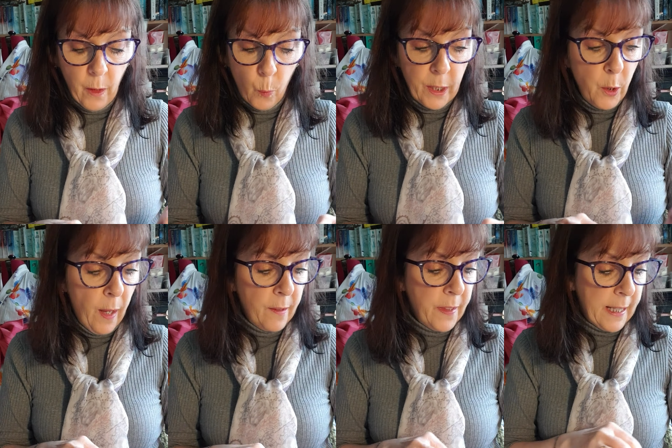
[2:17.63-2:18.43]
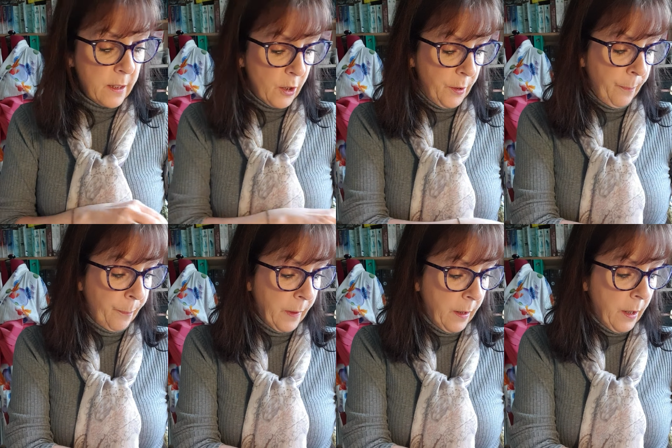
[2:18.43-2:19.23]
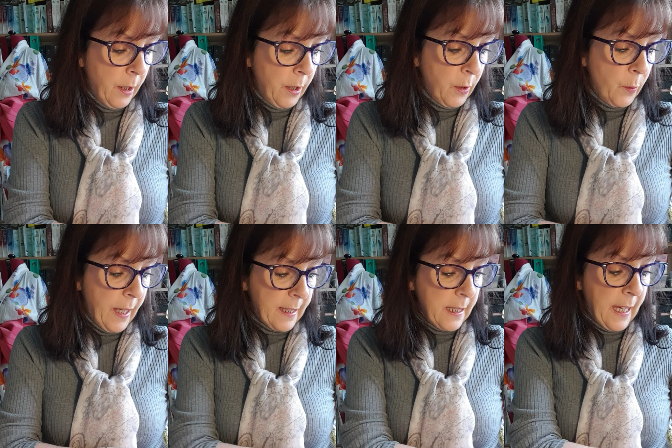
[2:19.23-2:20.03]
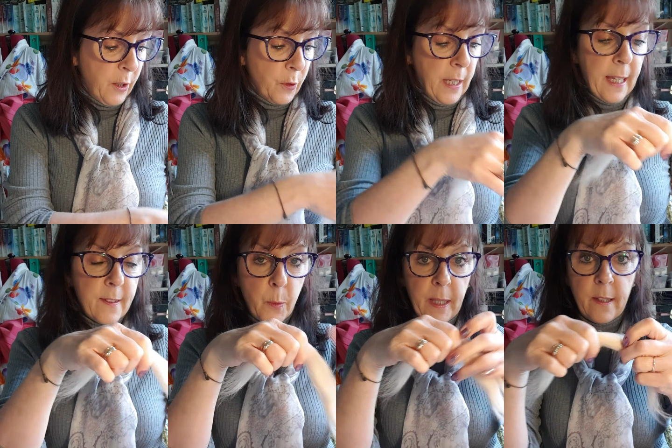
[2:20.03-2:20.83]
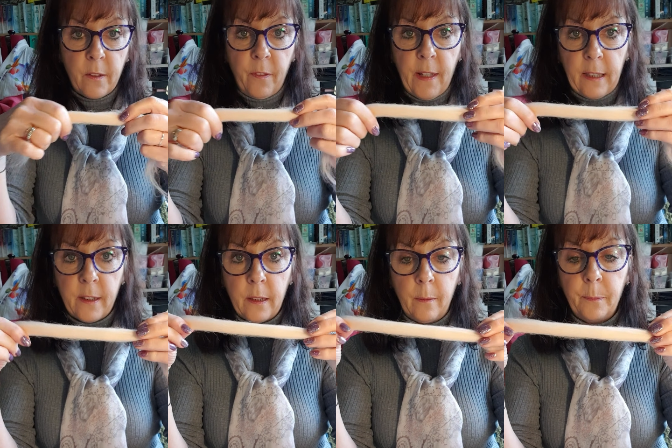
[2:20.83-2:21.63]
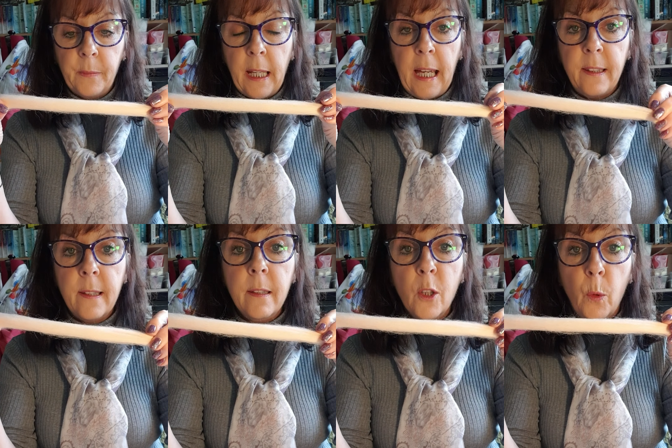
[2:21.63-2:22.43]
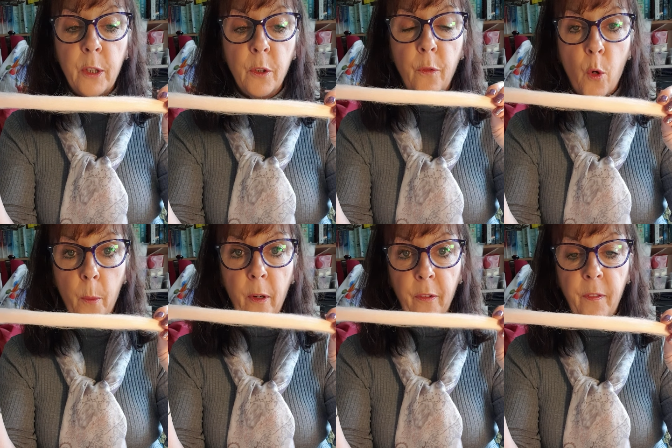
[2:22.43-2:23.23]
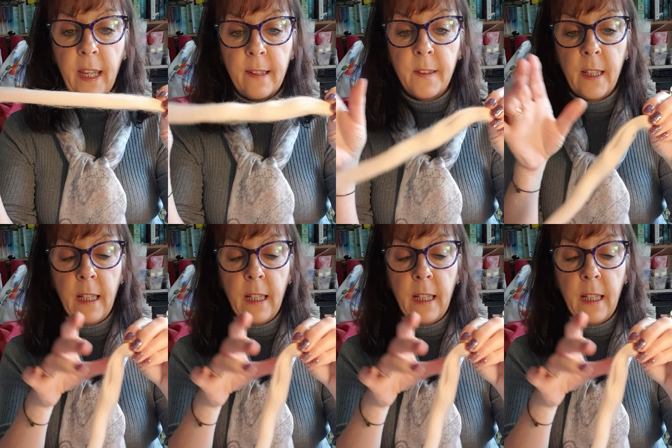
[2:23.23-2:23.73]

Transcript: When you have that done, you then take your next piece of felt, and this is going to form her face.